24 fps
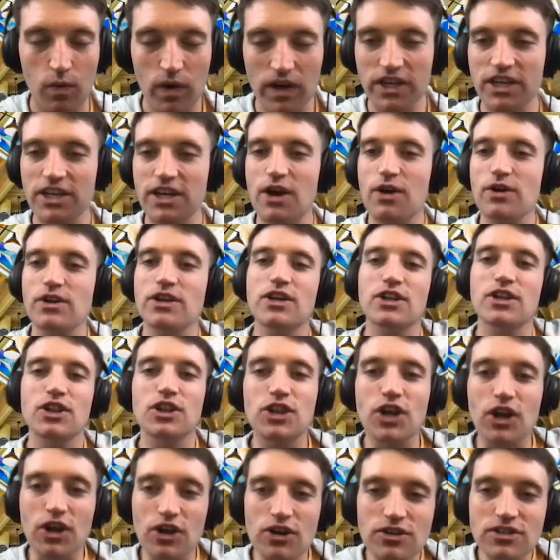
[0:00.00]
Well, you oh, know, yeah. you
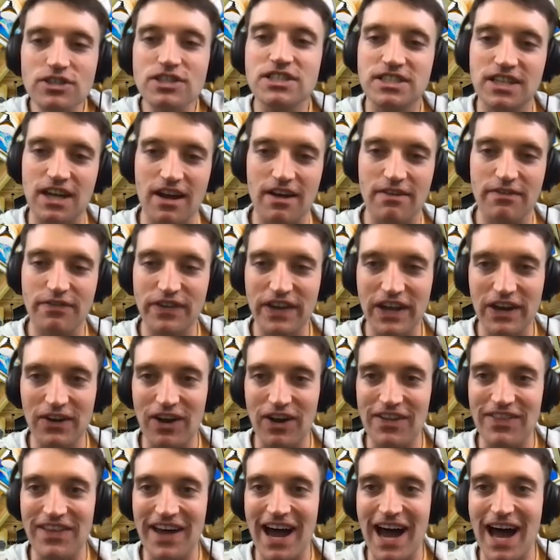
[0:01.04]
learn stuff
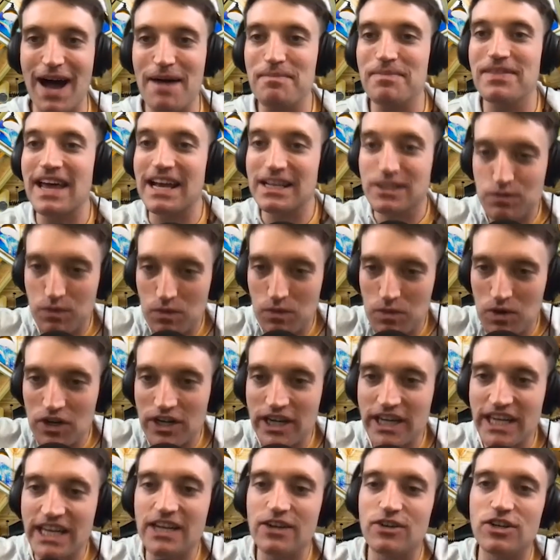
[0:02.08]
here on the hop, and that's what we're
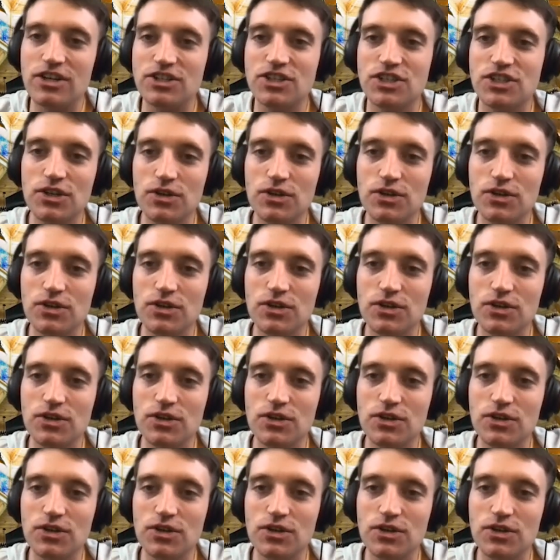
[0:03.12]
here to